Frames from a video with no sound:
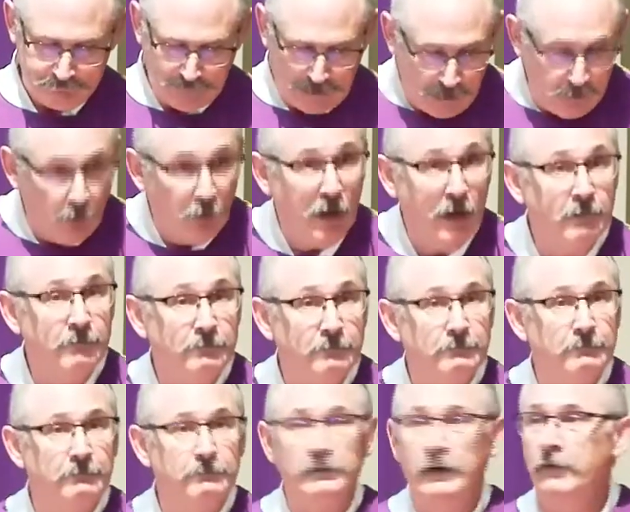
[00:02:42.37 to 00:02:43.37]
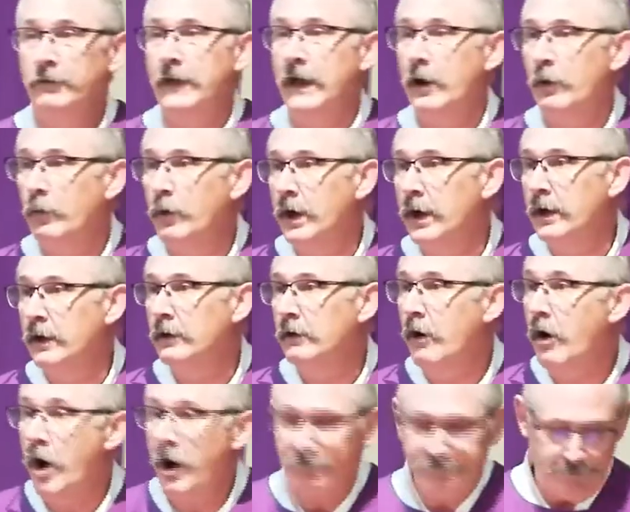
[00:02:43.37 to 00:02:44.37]
I know I've felt that way
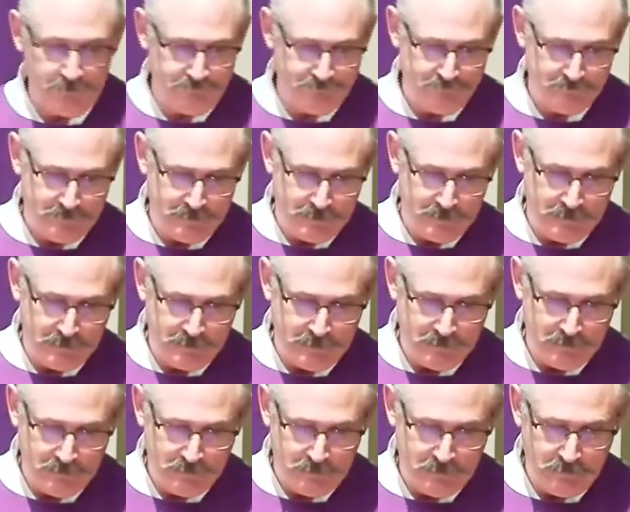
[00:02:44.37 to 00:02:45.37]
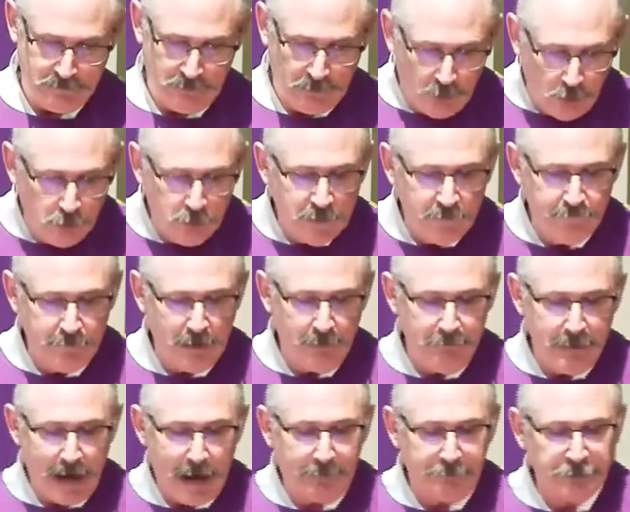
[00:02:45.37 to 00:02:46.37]
often. Although we've been
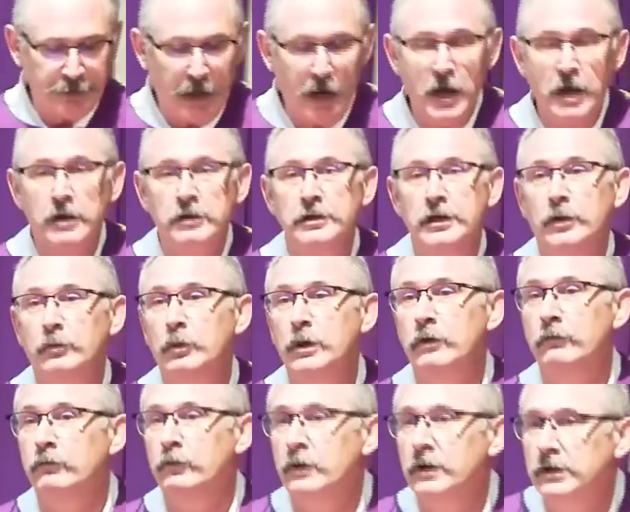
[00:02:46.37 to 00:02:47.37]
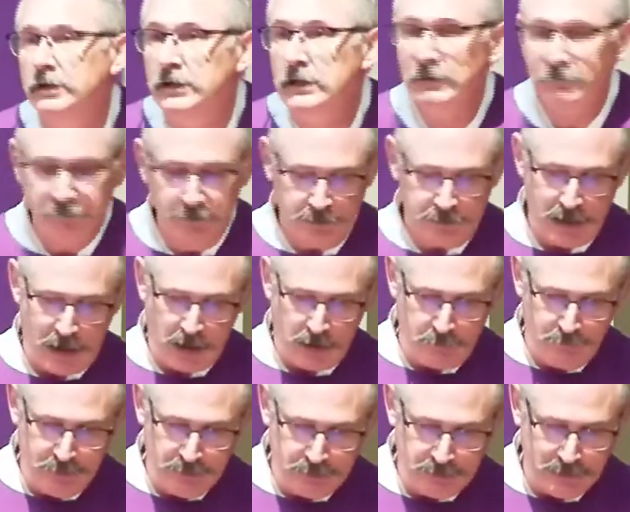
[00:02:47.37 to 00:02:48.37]
baptized and we've received the
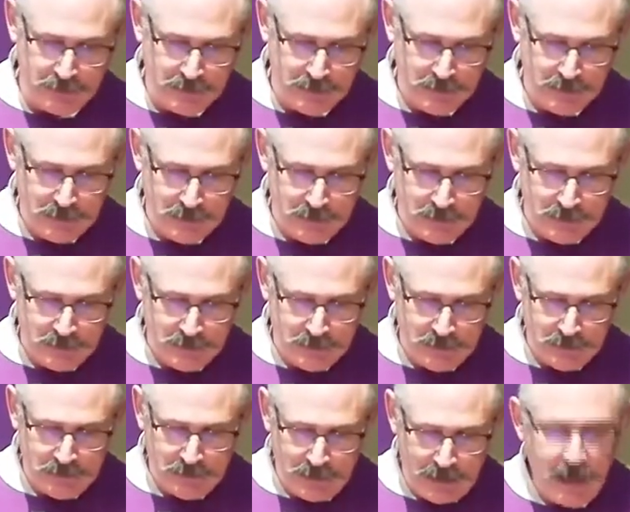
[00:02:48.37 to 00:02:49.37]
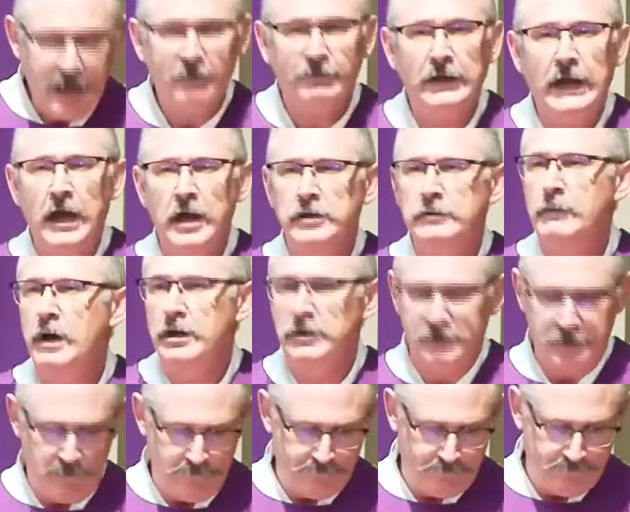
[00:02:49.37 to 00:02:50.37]
sacraments, I have to ask
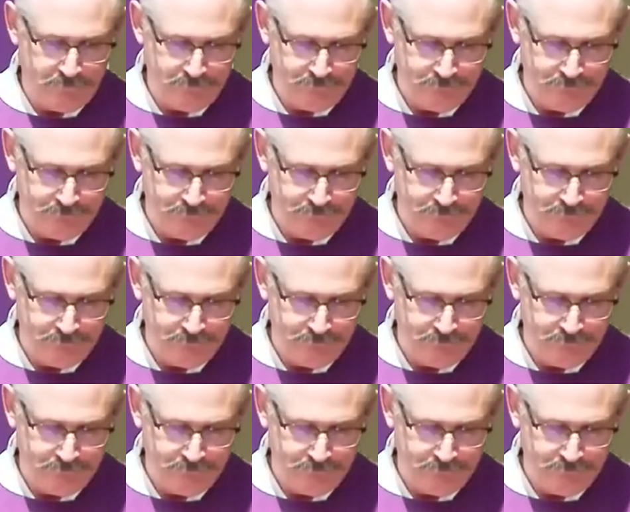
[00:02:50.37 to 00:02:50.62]
myself,